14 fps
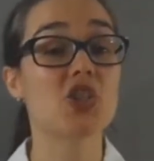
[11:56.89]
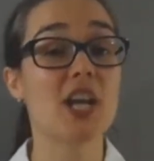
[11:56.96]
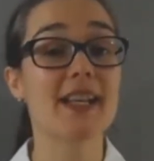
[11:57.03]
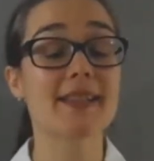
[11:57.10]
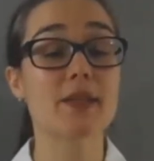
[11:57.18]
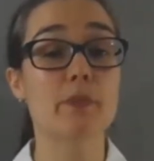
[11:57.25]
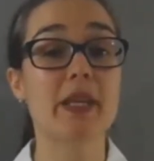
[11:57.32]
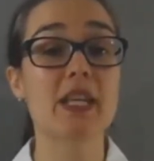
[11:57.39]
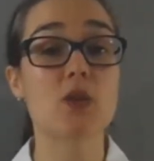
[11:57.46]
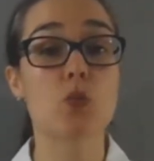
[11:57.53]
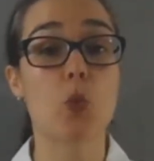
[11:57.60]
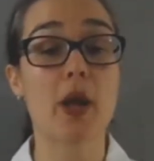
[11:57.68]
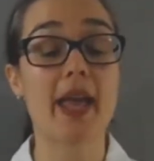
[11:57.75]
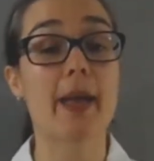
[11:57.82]
Just be
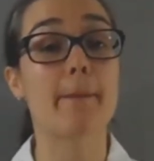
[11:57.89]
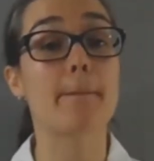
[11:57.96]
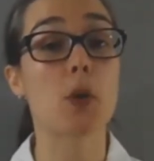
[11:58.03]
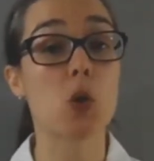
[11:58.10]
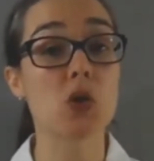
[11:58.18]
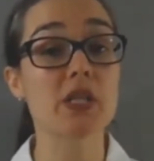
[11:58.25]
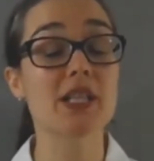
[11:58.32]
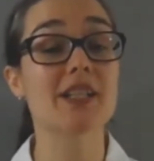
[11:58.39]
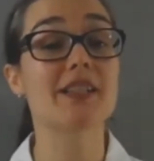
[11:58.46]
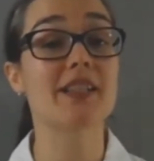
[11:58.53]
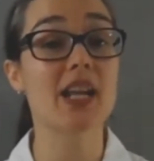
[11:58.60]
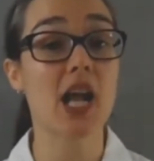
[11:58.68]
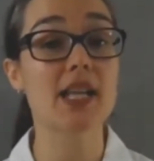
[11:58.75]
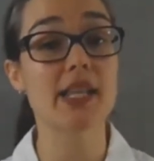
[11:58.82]
aware,
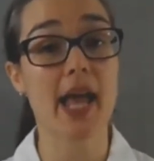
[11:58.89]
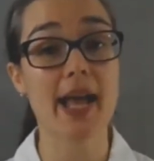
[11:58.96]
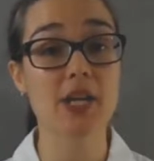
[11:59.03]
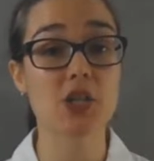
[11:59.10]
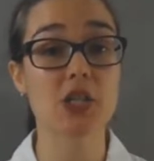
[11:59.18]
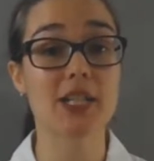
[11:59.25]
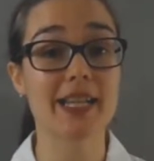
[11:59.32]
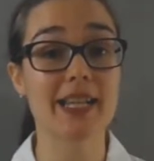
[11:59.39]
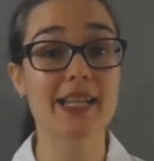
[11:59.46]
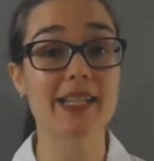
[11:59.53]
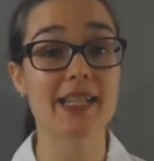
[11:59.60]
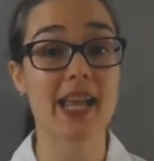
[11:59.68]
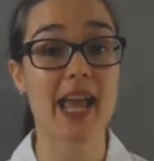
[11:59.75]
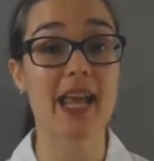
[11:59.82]
porcelain does actually
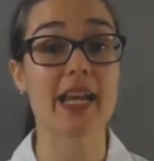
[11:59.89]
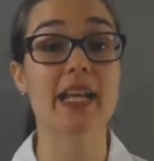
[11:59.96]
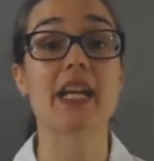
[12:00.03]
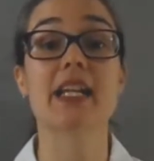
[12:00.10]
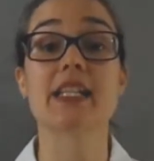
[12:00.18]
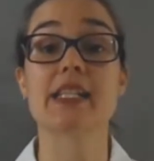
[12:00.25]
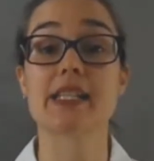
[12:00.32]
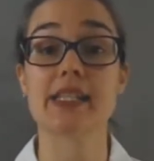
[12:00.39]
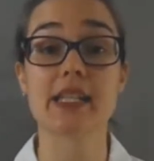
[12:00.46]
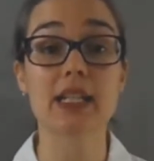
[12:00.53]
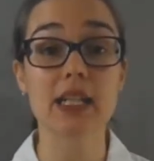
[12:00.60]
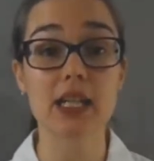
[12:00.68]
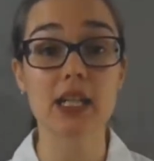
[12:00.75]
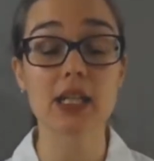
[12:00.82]
contain
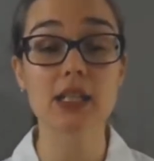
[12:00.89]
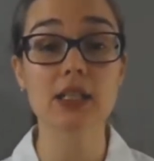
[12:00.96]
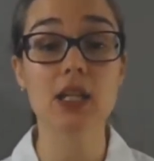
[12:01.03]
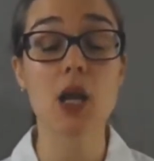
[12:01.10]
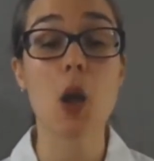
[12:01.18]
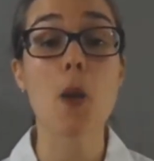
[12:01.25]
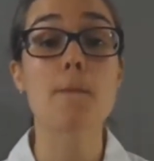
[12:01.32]
silica,